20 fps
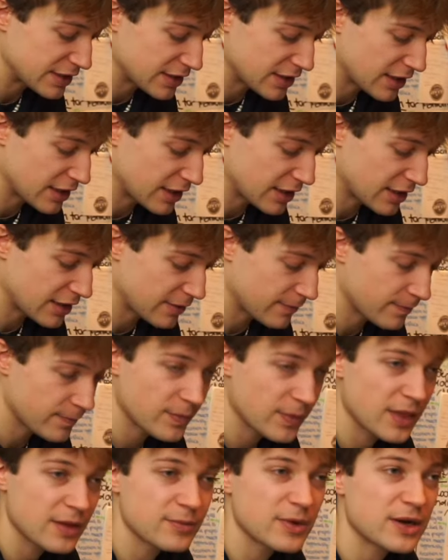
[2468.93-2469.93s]

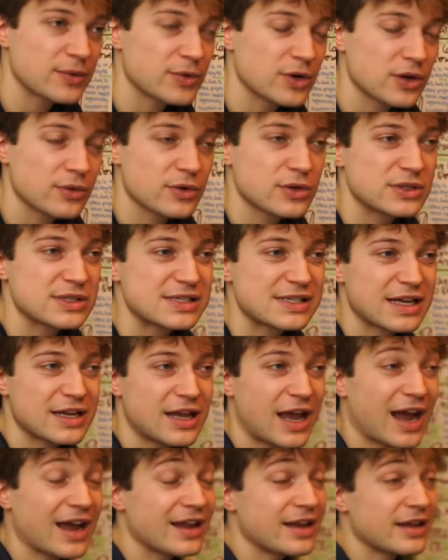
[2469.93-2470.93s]
But what I want to say,
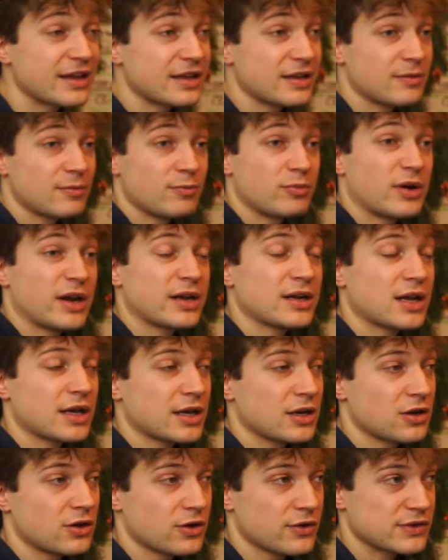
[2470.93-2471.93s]
I bring like
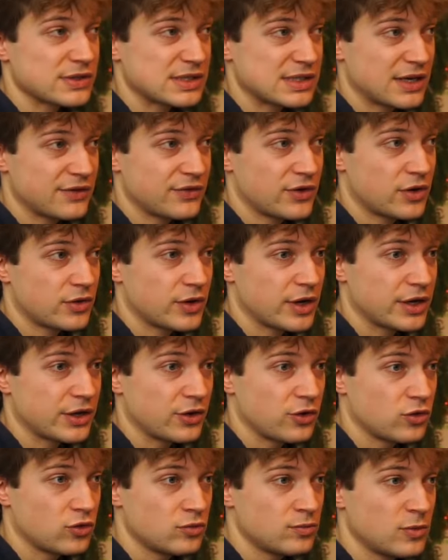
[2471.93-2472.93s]
a lot of stuff already
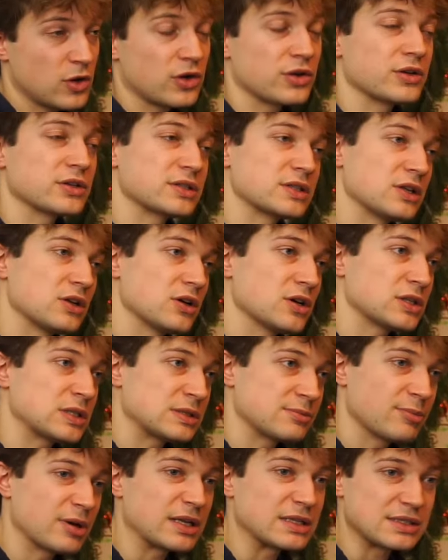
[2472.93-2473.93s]
home, or not a lot,
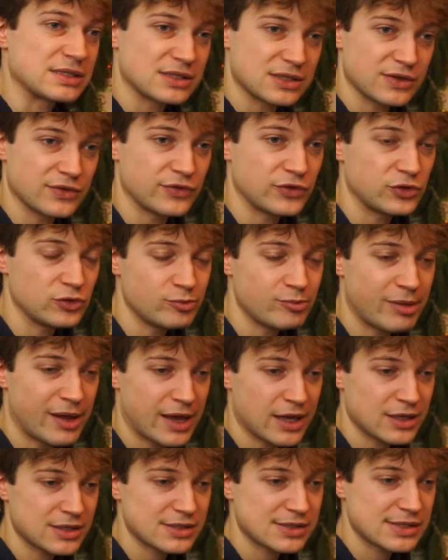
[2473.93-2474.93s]
but a few
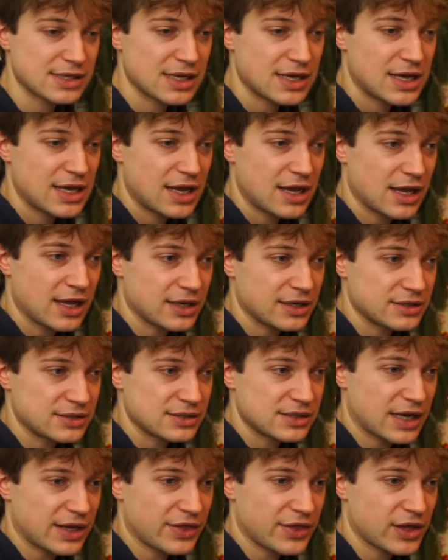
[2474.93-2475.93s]
bags, and
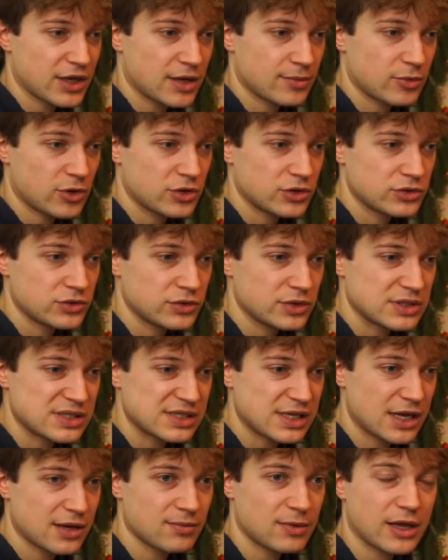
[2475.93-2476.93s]
I think I'm gonna do the
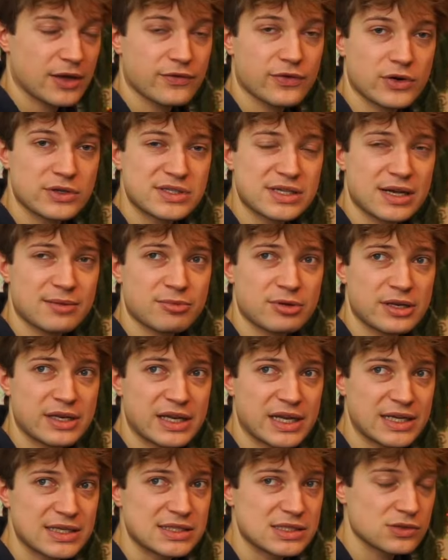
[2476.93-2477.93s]
same. Like, for example,
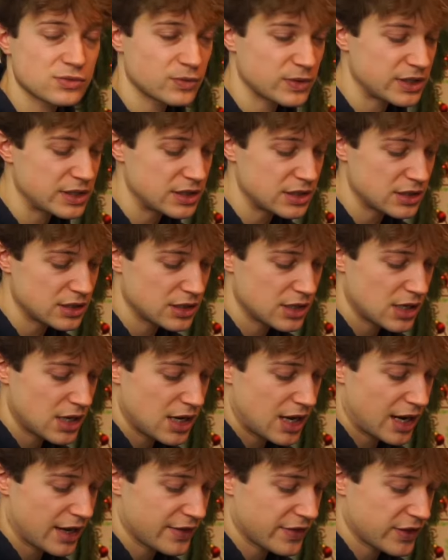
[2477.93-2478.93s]
next week,
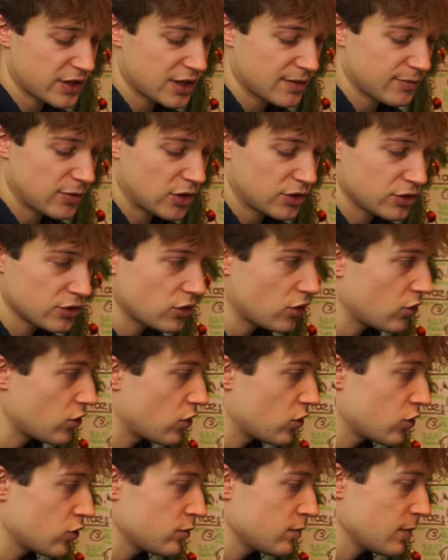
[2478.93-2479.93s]
I think I'm gonna go
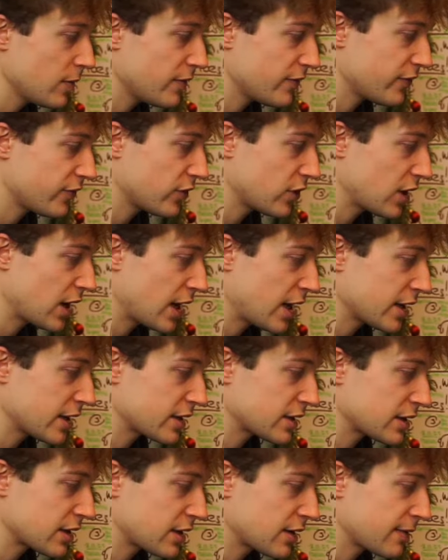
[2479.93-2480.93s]
home for
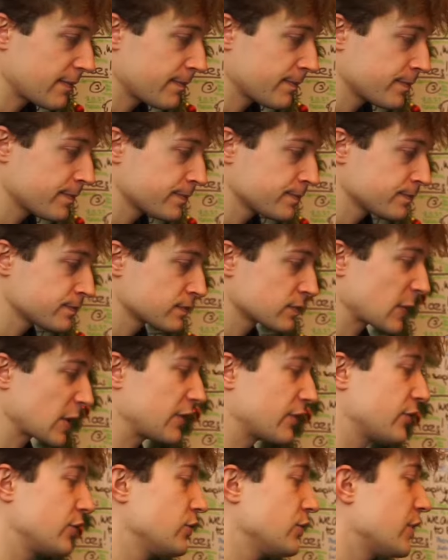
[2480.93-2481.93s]
like a
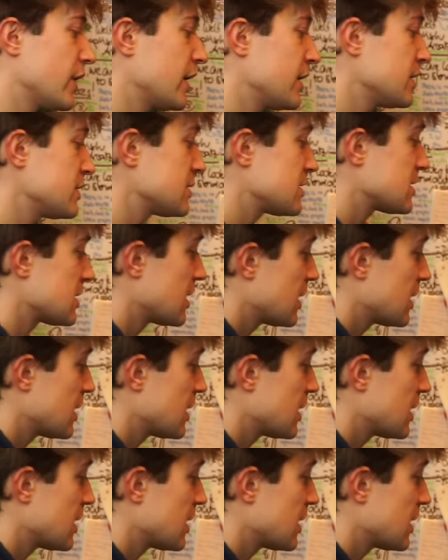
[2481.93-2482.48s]
few days,